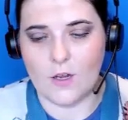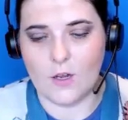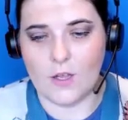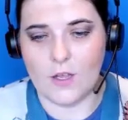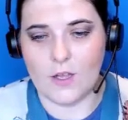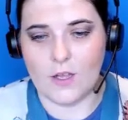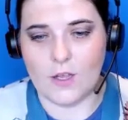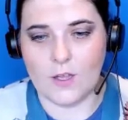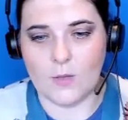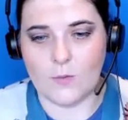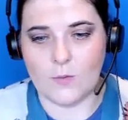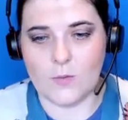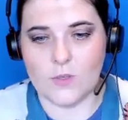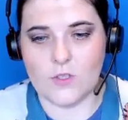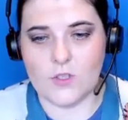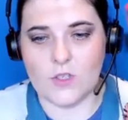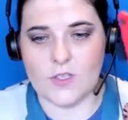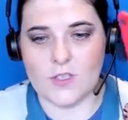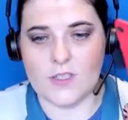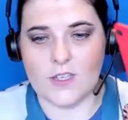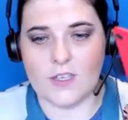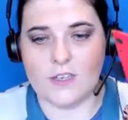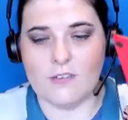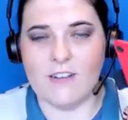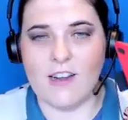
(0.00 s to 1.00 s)
uh, which
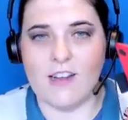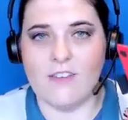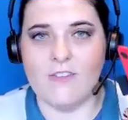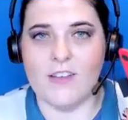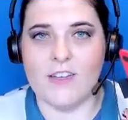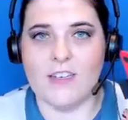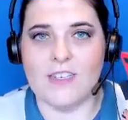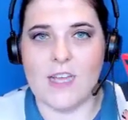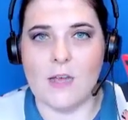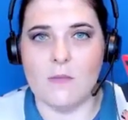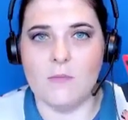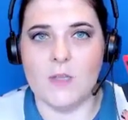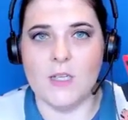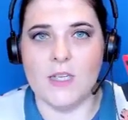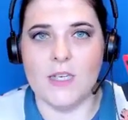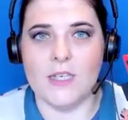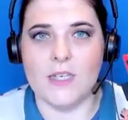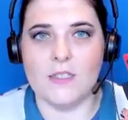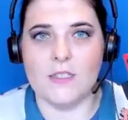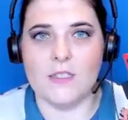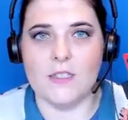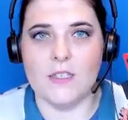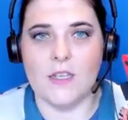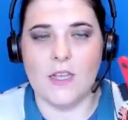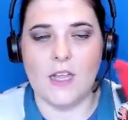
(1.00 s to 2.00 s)
is a graphic
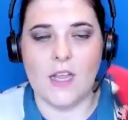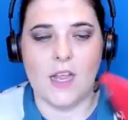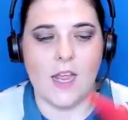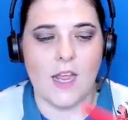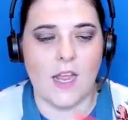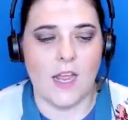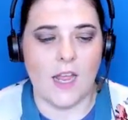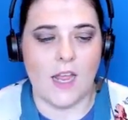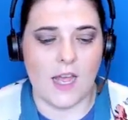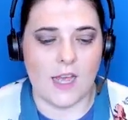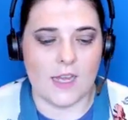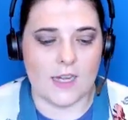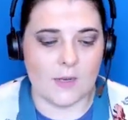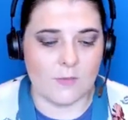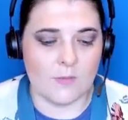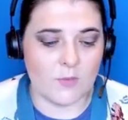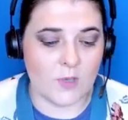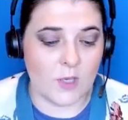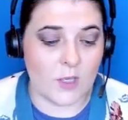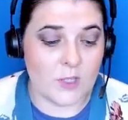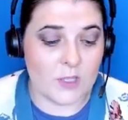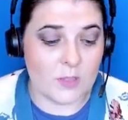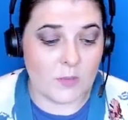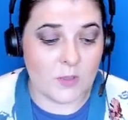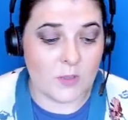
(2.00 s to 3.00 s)
tablet. And I'm
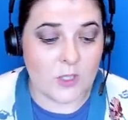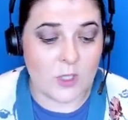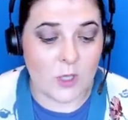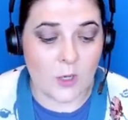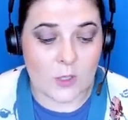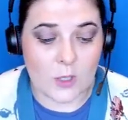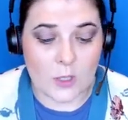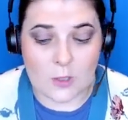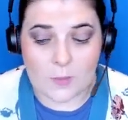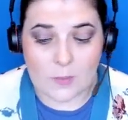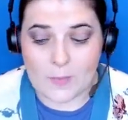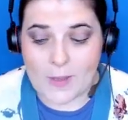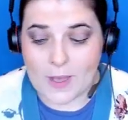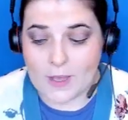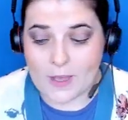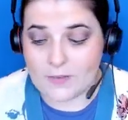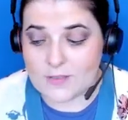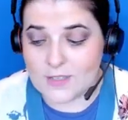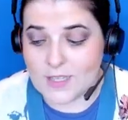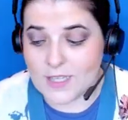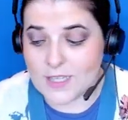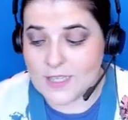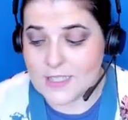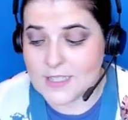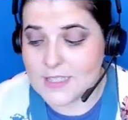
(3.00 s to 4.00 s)
going to be talking about
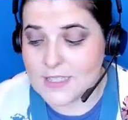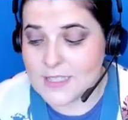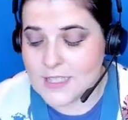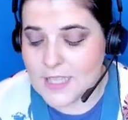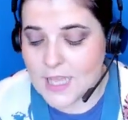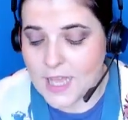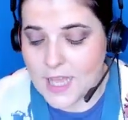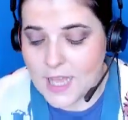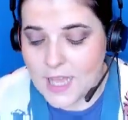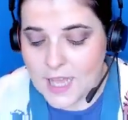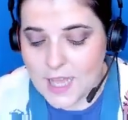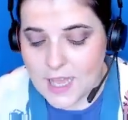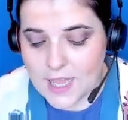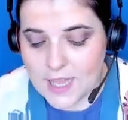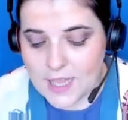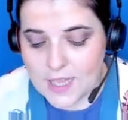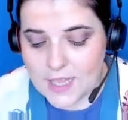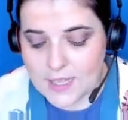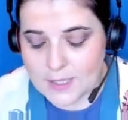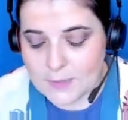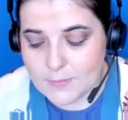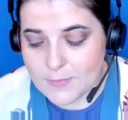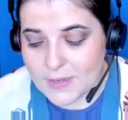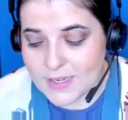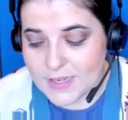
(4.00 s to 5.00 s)
this
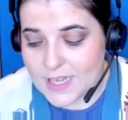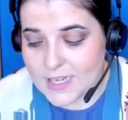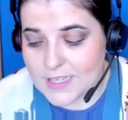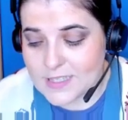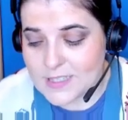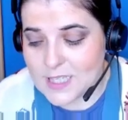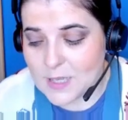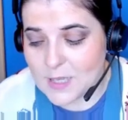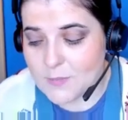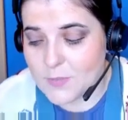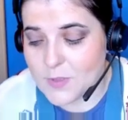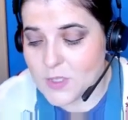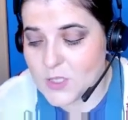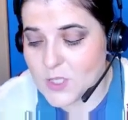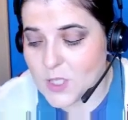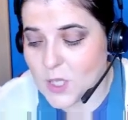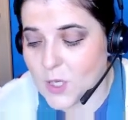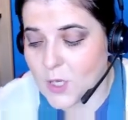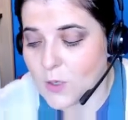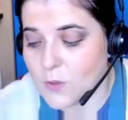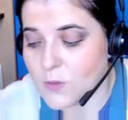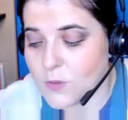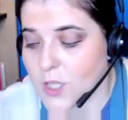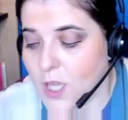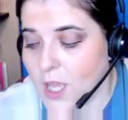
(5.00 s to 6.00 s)
uh, in my next
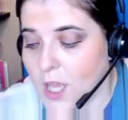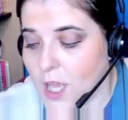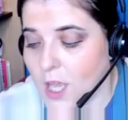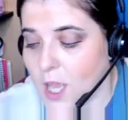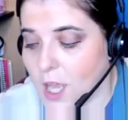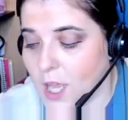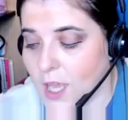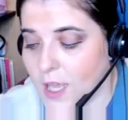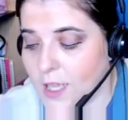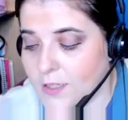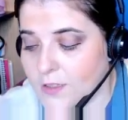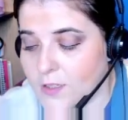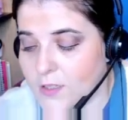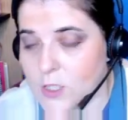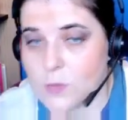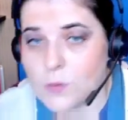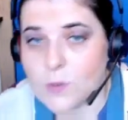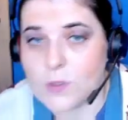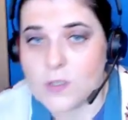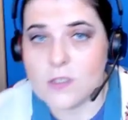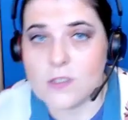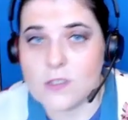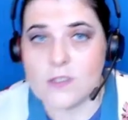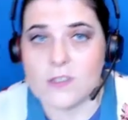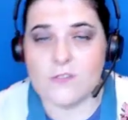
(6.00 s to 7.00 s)
episode. Uh, this
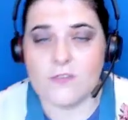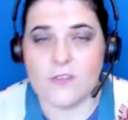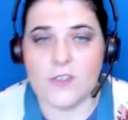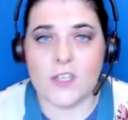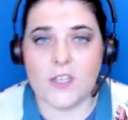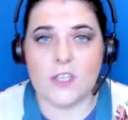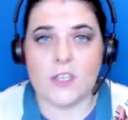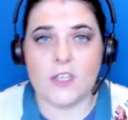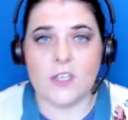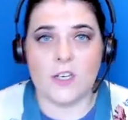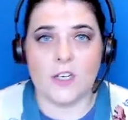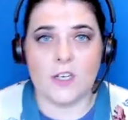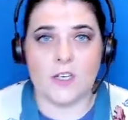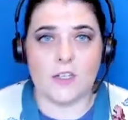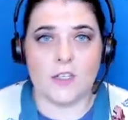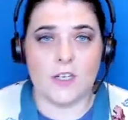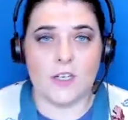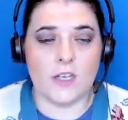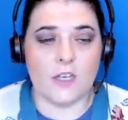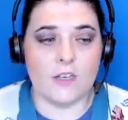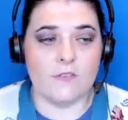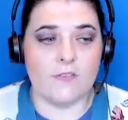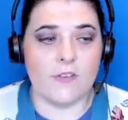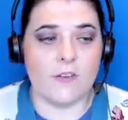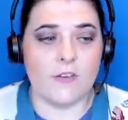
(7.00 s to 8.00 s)
one is a very,
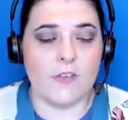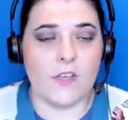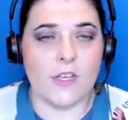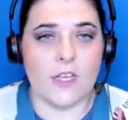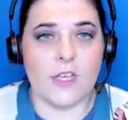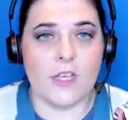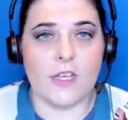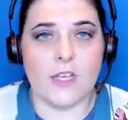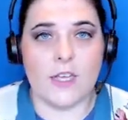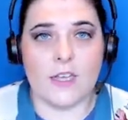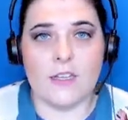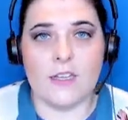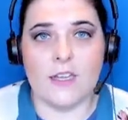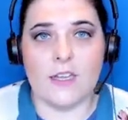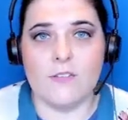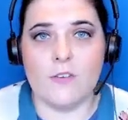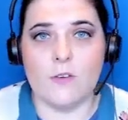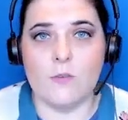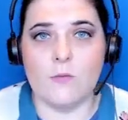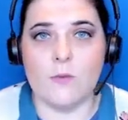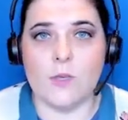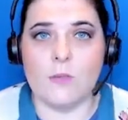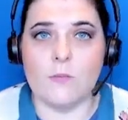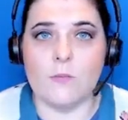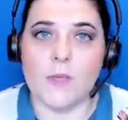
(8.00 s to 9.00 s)
uh, very clever
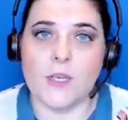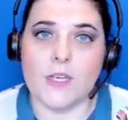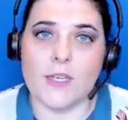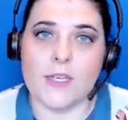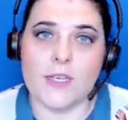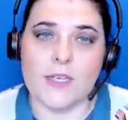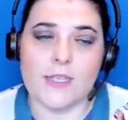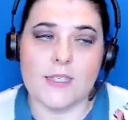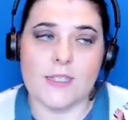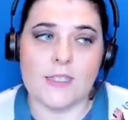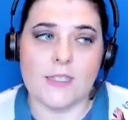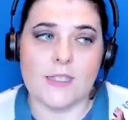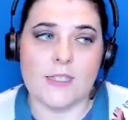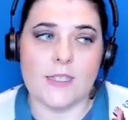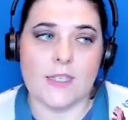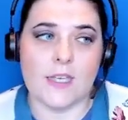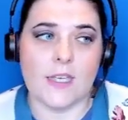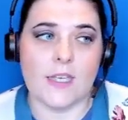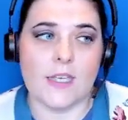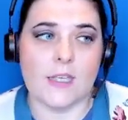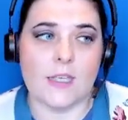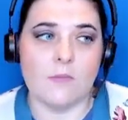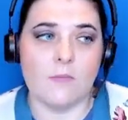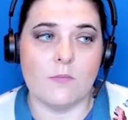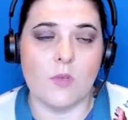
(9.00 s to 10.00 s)
one because
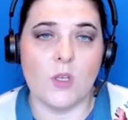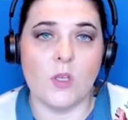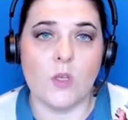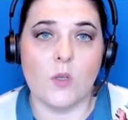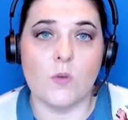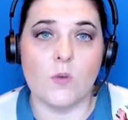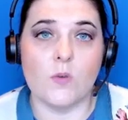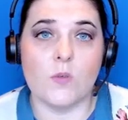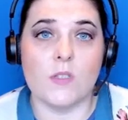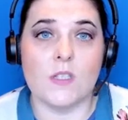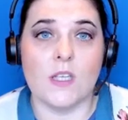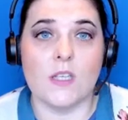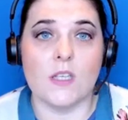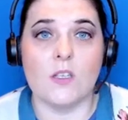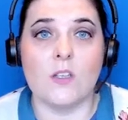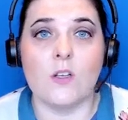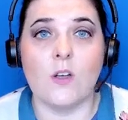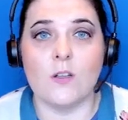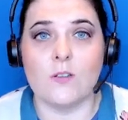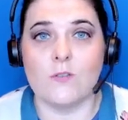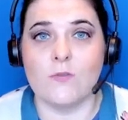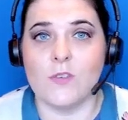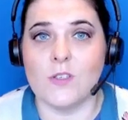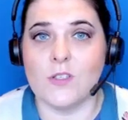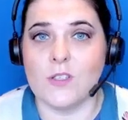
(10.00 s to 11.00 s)
it can be used in
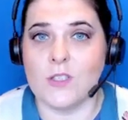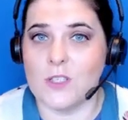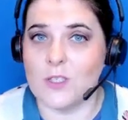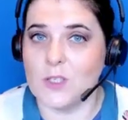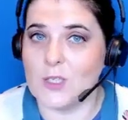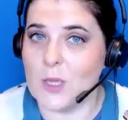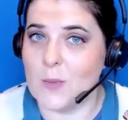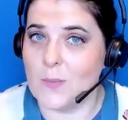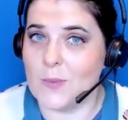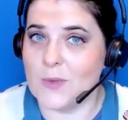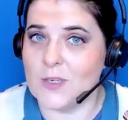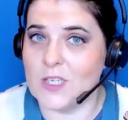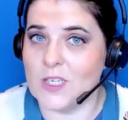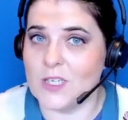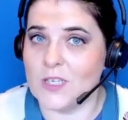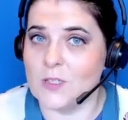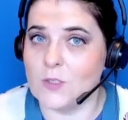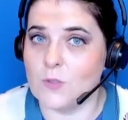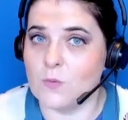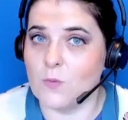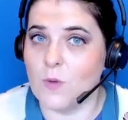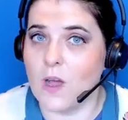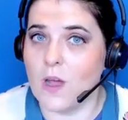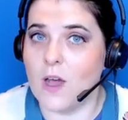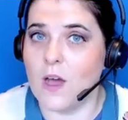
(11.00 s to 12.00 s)
conference interpreting
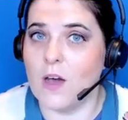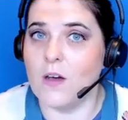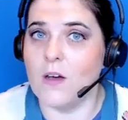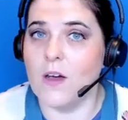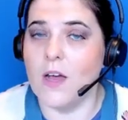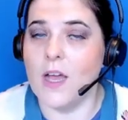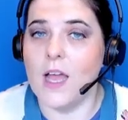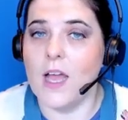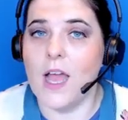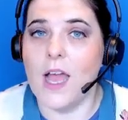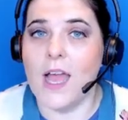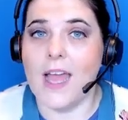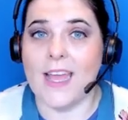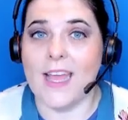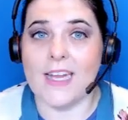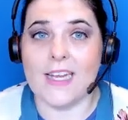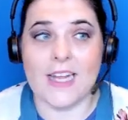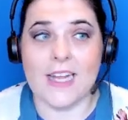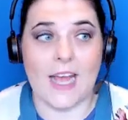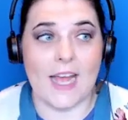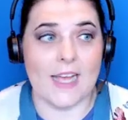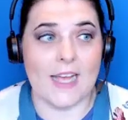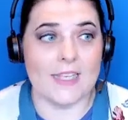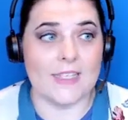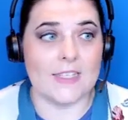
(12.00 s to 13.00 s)
as well. Mm It
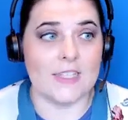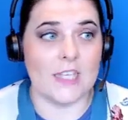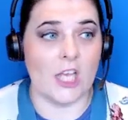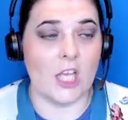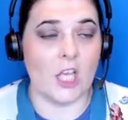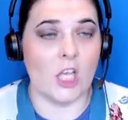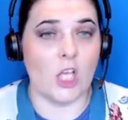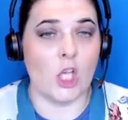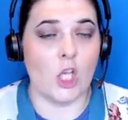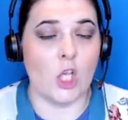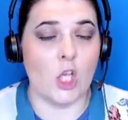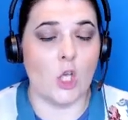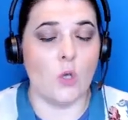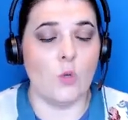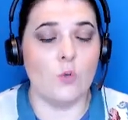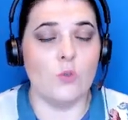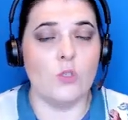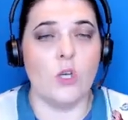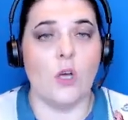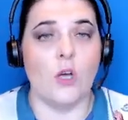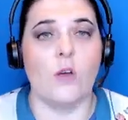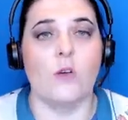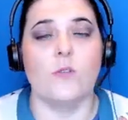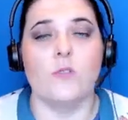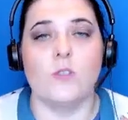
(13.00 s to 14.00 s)
has a huge
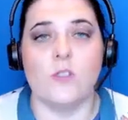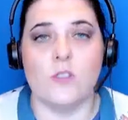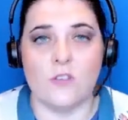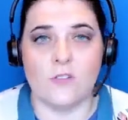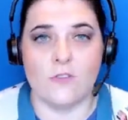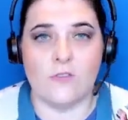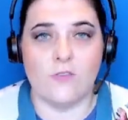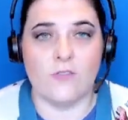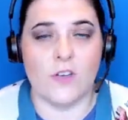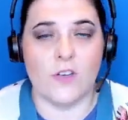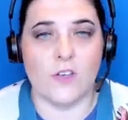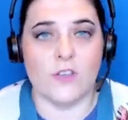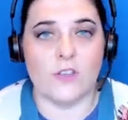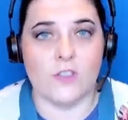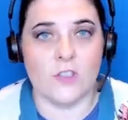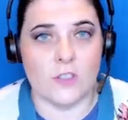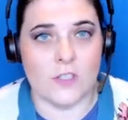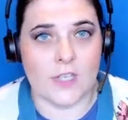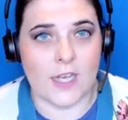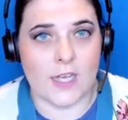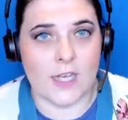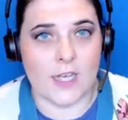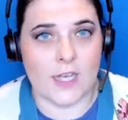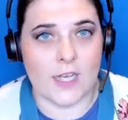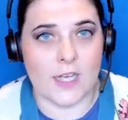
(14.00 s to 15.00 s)
host of
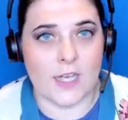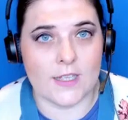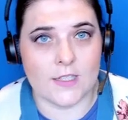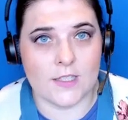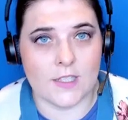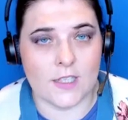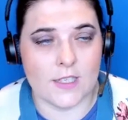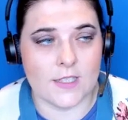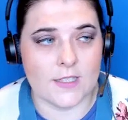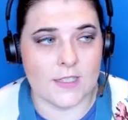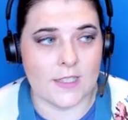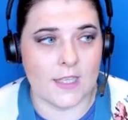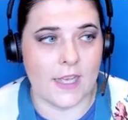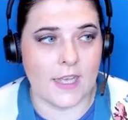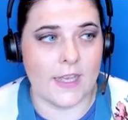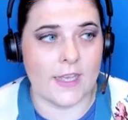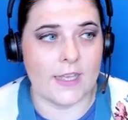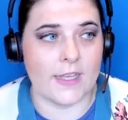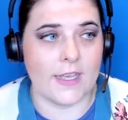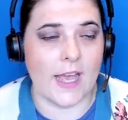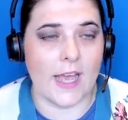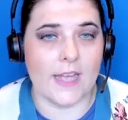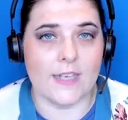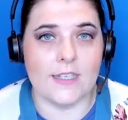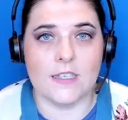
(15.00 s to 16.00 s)
functionalities
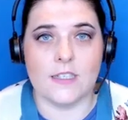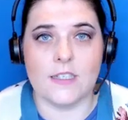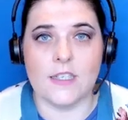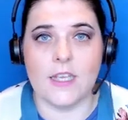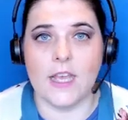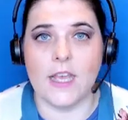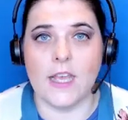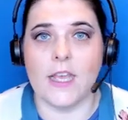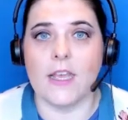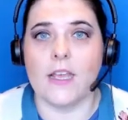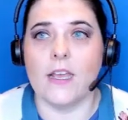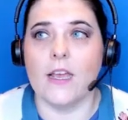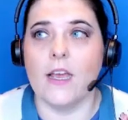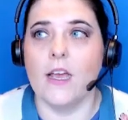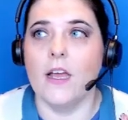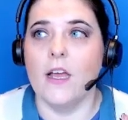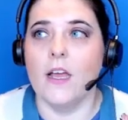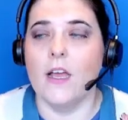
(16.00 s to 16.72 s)
like editing,